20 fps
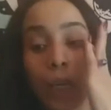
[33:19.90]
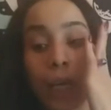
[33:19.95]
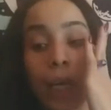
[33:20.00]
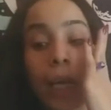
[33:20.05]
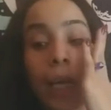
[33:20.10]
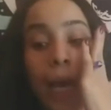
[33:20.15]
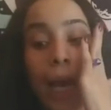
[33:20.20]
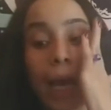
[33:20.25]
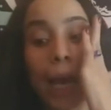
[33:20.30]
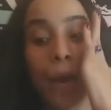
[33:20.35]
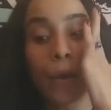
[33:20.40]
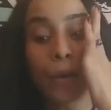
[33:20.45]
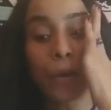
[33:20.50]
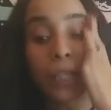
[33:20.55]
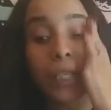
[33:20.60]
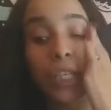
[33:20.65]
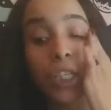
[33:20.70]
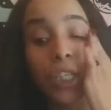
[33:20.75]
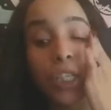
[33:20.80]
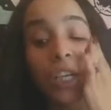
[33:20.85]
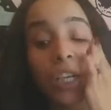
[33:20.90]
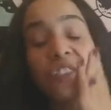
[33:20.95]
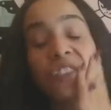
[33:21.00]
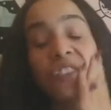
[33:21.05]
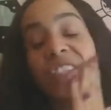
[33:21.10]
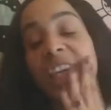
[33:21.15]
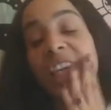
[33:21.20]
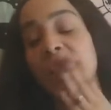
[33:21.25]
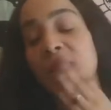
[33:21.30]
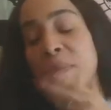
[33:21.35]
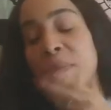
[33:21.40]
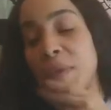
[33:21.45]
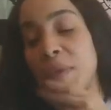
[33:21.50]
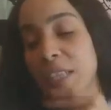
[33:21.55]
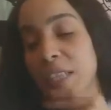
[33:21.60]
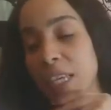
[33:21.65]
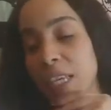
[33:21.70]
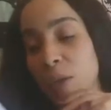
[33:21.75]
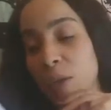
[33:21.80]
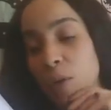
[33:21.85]
and now you're teaching others not to
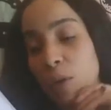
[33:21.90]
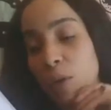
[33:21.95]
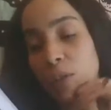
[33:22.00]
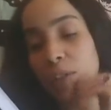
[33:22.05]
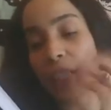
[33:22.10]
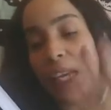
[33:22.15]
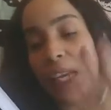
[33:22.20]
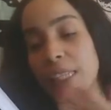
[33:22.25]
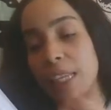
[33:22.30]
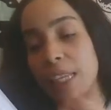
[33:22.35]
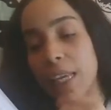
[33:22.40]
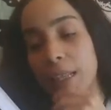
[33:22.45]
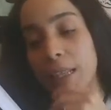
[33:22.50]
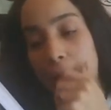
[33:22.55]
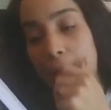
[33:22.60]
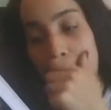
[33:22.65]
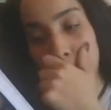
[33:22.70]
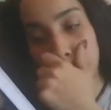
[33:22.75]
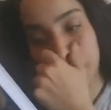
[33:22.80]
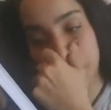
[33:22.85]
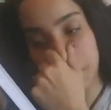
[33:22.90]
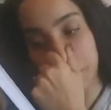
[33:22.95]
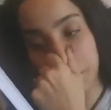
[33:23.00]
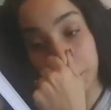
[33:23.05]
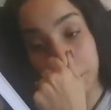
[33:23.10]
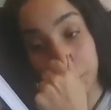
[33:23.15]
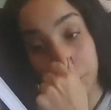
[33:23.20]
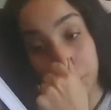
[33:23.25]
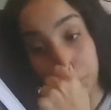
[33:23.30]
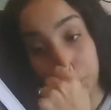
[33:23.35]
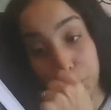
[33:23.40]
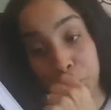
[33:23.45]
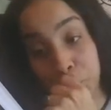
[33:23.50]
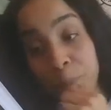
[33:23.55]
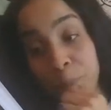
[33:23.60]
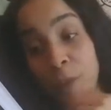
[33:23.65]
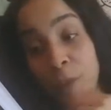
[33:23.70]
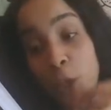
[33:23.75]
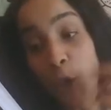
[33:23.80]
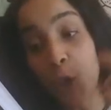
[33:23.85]
bully, you know, things like that.
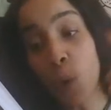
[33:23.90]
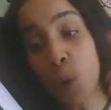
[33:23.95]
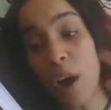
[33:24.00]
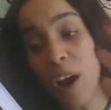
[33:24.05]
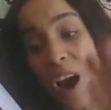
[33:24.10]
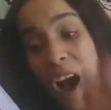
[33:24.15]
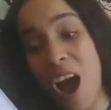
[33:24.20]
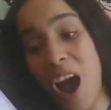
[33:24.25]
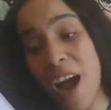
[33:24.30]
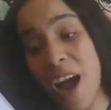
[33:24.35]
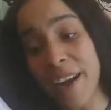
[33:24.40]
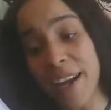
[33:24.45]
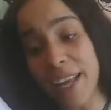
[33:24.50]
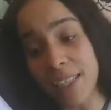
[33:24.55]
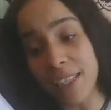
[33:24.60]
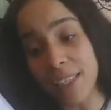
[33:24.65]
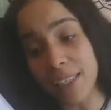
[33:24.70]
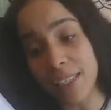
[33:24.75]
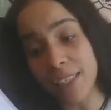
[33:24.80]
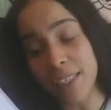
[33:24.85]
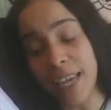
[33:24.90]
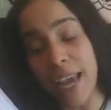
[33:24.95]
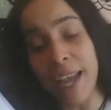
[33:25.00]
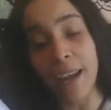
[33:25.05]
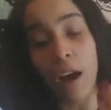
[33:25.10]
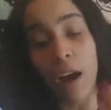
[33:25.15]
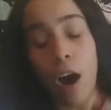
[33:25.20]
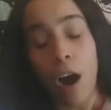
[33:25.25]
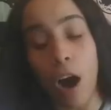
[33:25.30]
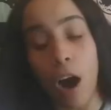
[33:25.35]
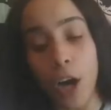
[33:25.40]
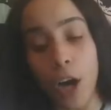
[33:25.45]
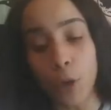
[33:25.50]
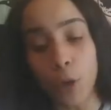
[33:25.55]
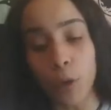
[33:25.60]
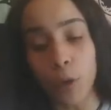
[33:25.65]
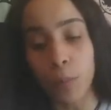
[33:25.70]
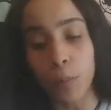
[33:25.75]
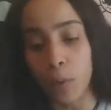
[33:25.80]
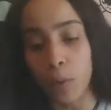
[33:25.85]
You are honest and
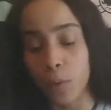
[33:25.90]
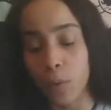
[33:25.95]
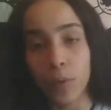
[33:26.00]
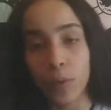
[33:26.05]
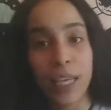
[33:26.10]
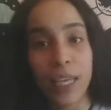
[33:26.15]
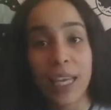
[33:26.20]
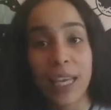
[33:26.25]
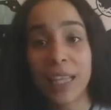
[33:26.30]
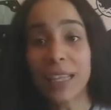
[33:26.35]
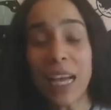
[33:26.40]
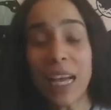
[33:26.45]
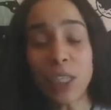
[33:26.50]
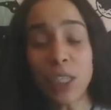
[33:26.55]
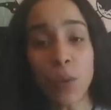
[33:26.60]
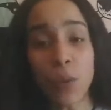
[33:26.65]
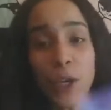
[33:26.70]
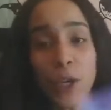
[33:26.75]
honorable. That's why you're